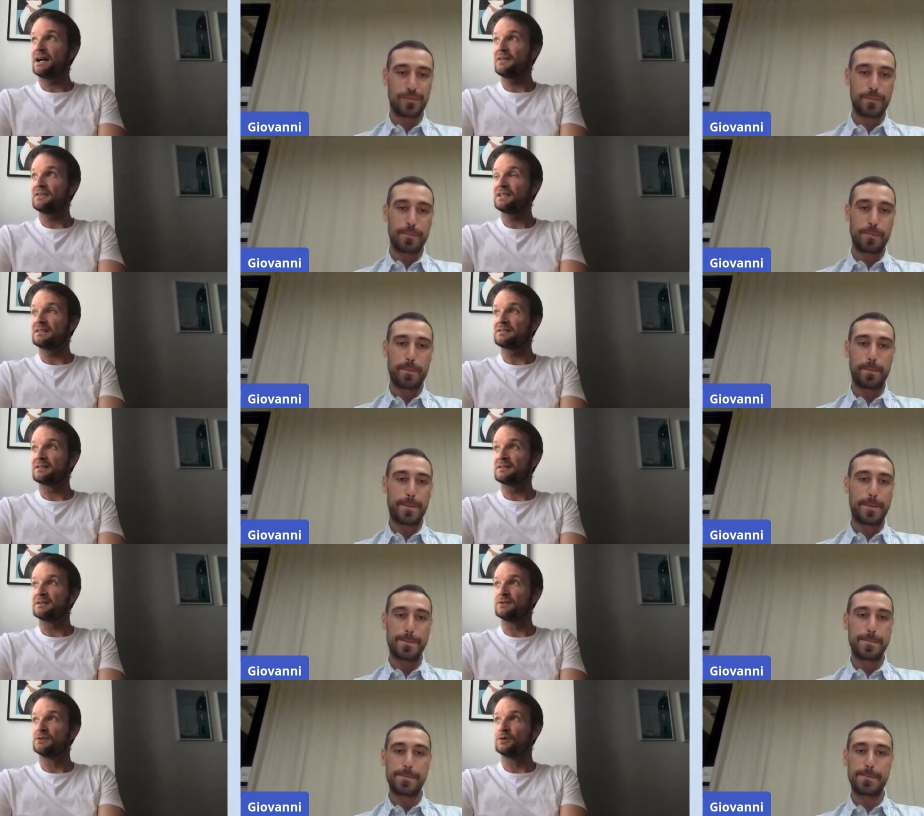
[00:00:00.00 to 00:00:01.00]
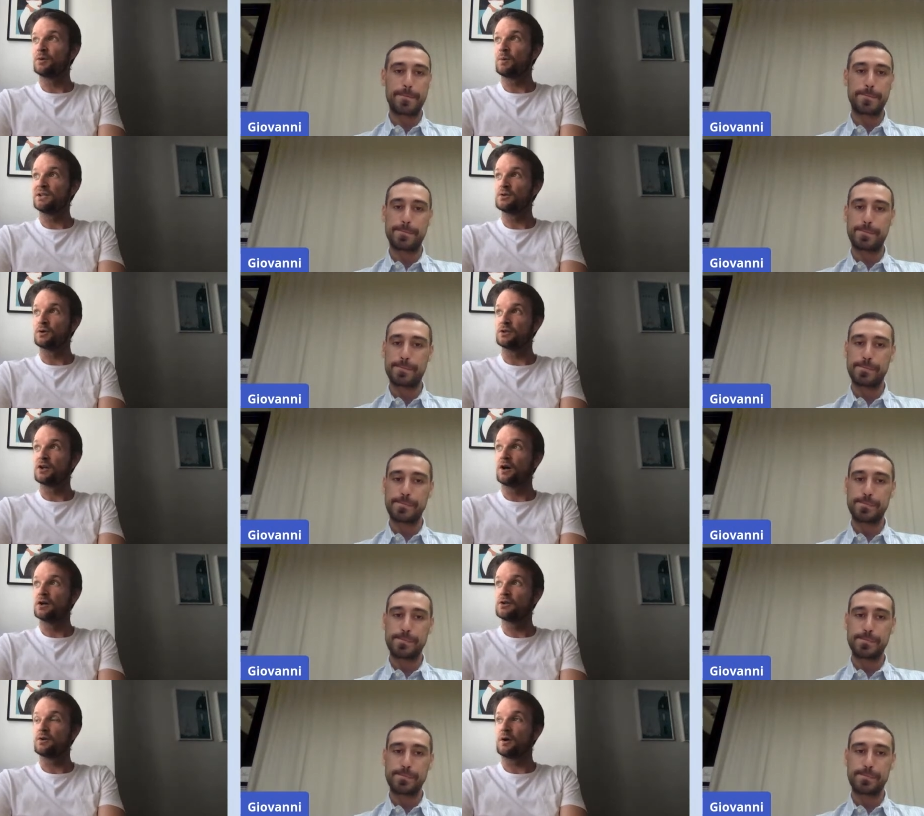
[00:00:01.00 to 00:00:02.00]
Speaker 1: I think that's uh, you know, when you're
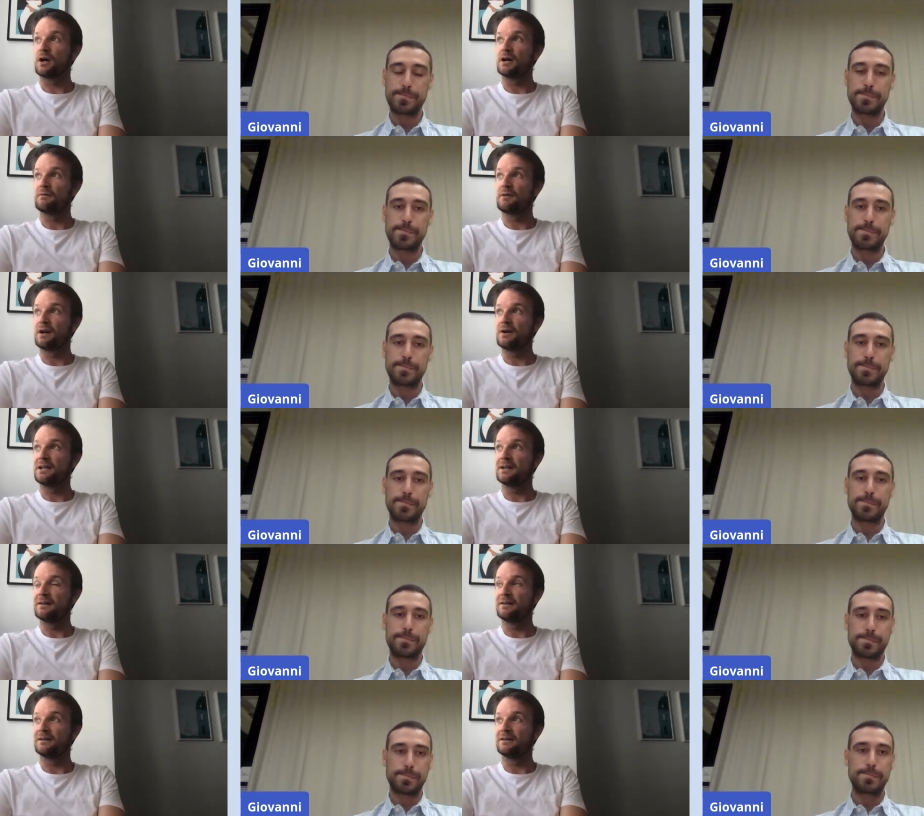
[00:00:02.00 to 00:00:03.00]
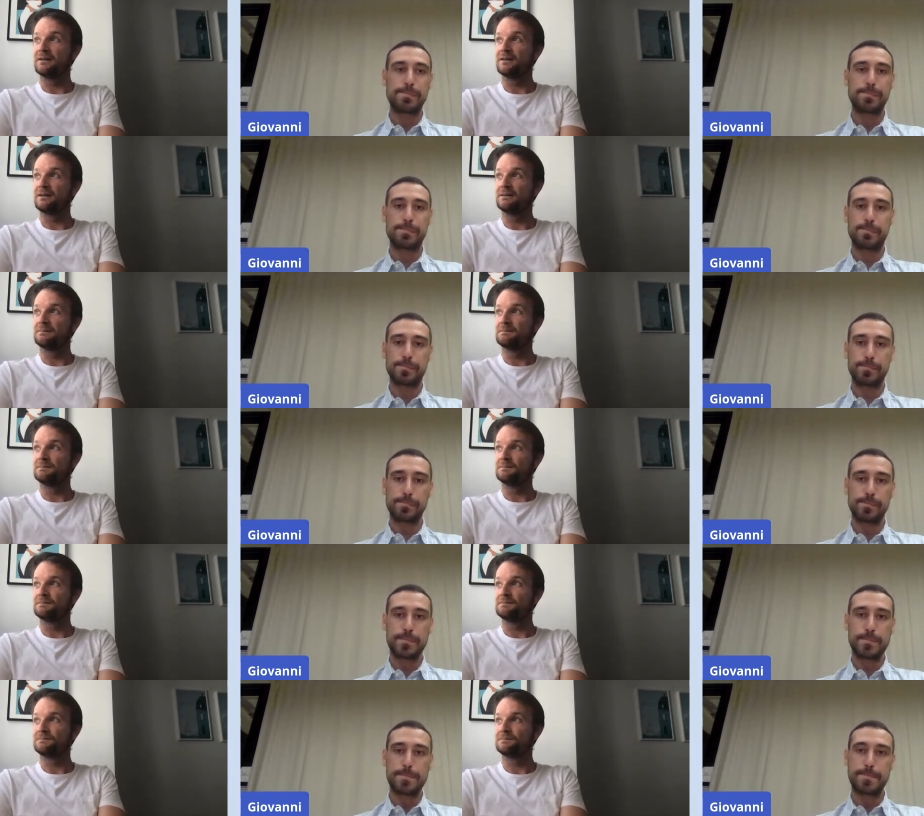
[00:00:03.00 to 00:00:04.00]
young, you are very uh,
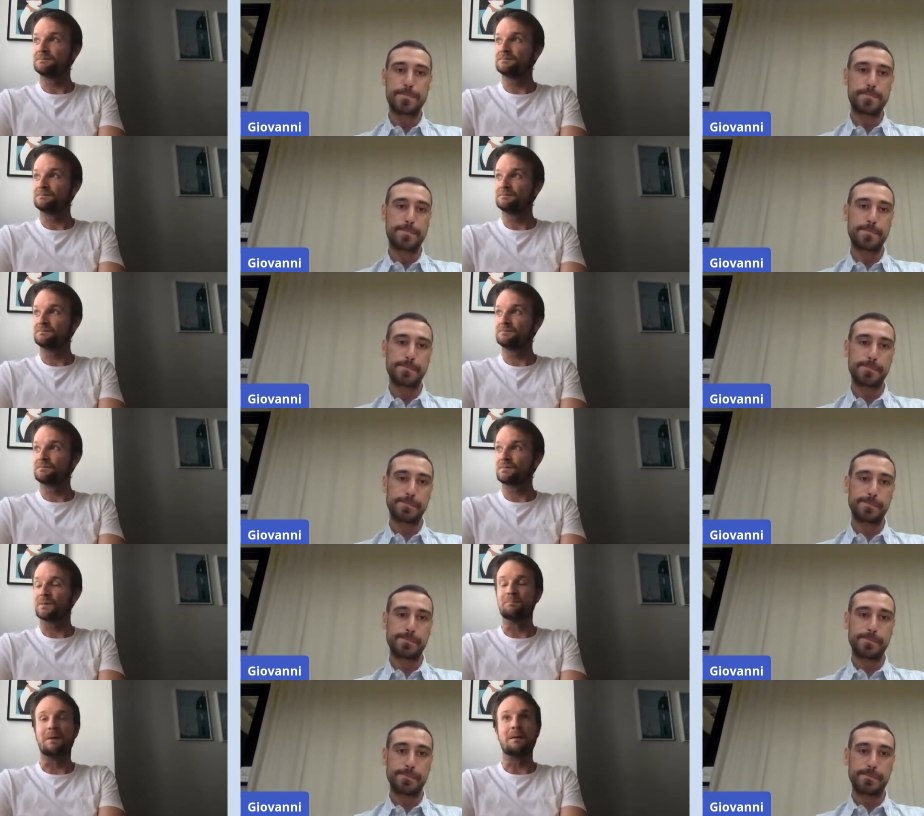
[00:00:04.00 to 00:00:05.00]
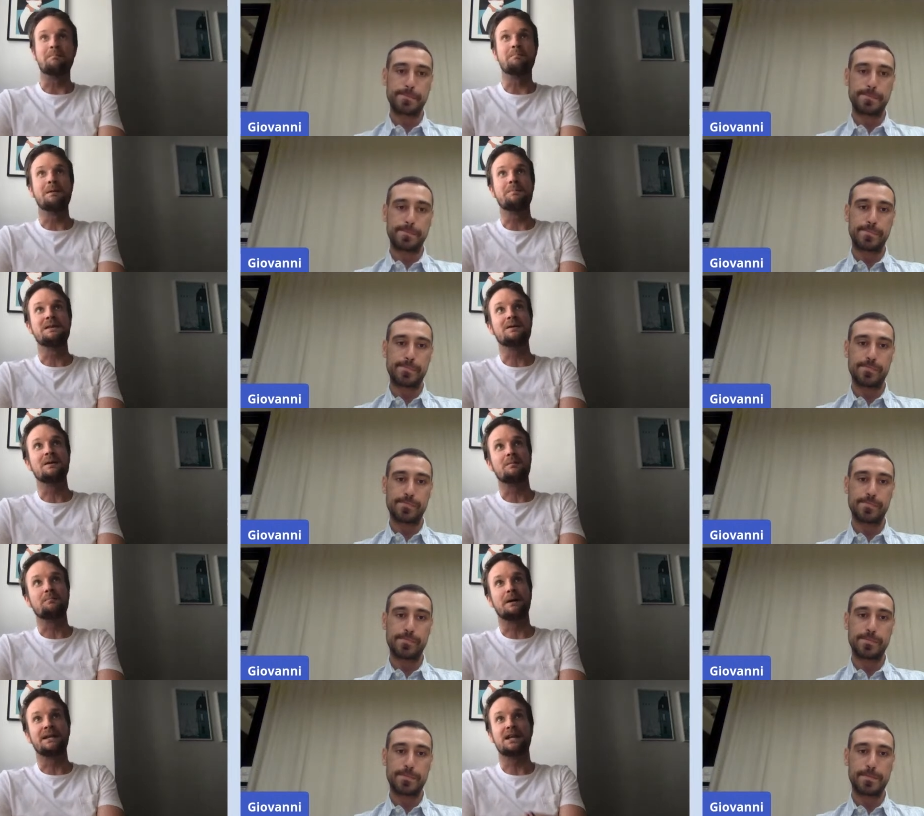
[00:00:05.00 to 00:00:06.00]
may maybe uh,
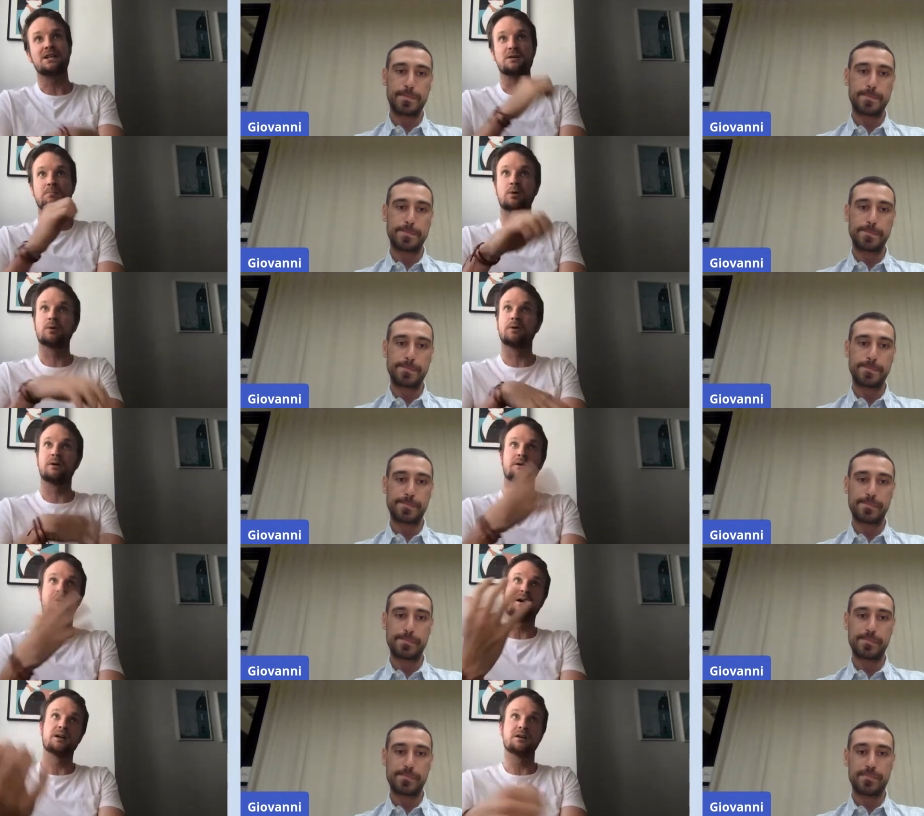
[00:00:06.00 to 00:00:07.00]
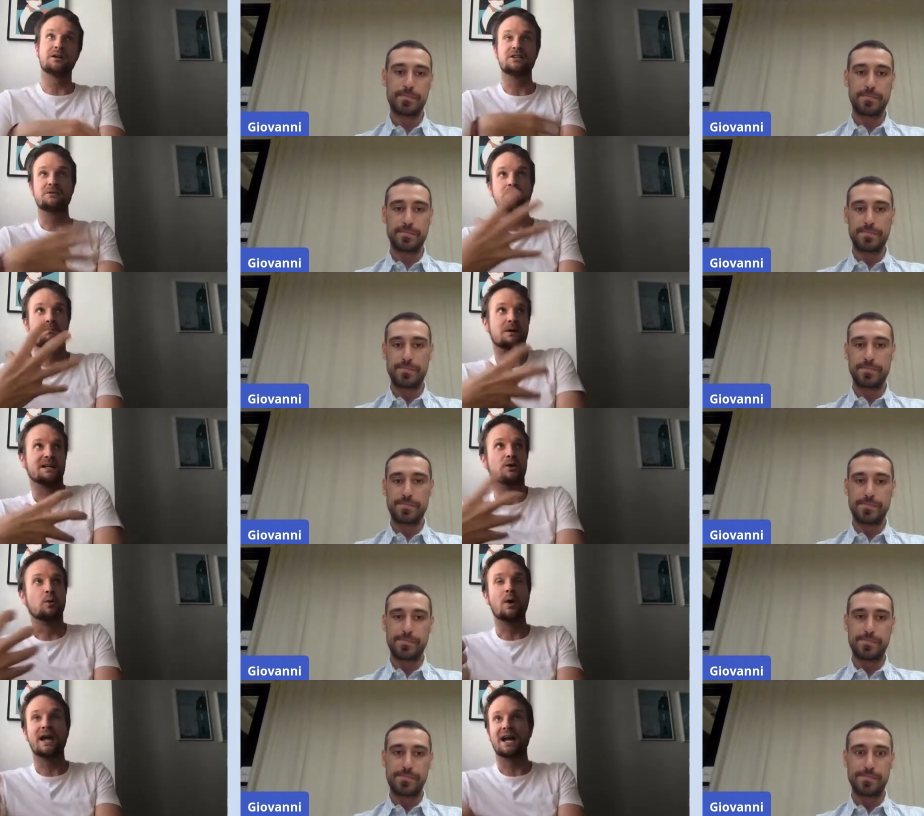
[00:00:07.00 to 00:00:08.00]
manageable, uh, uh, in a
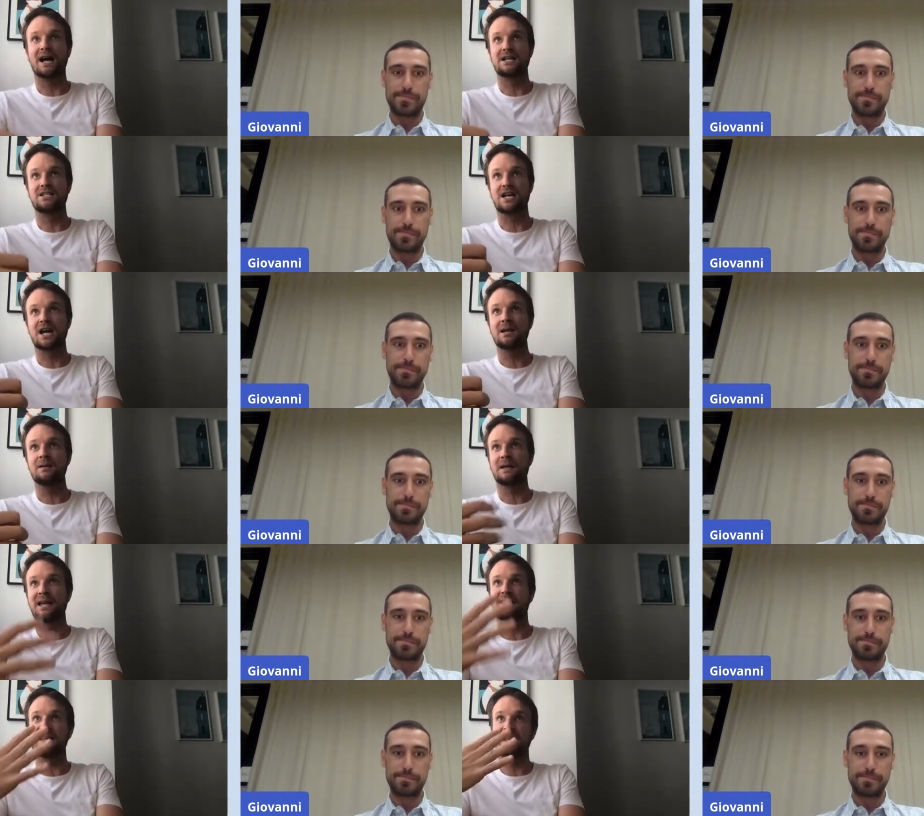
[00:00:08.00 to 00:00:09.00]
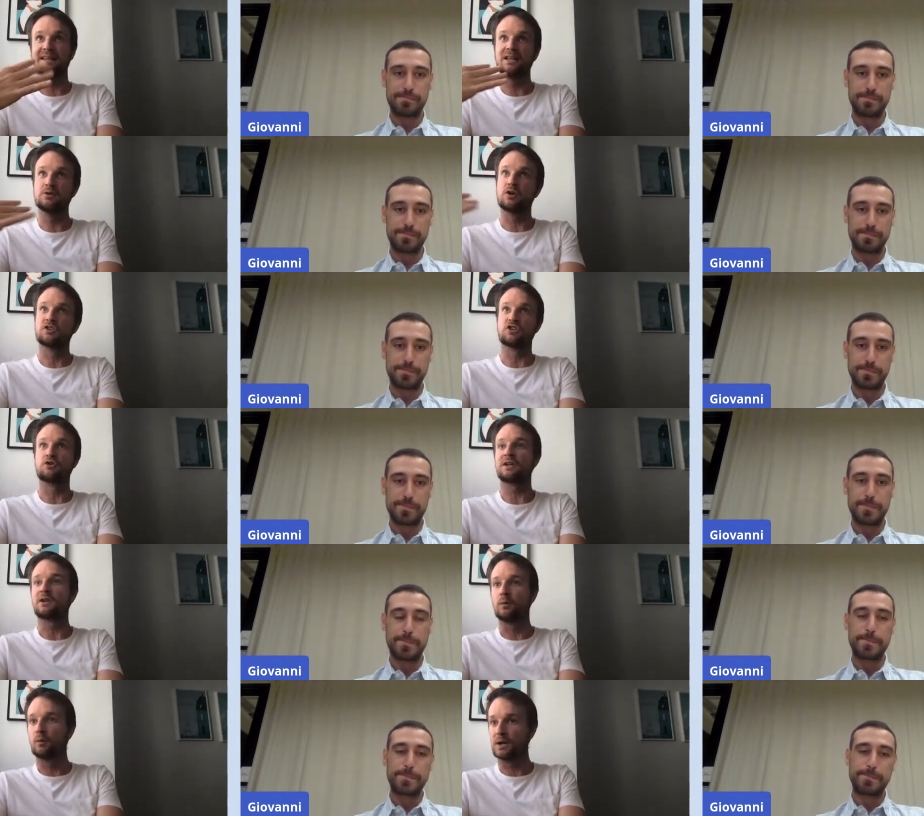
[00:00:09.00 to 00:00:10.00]
way agile, and and then you concentrate on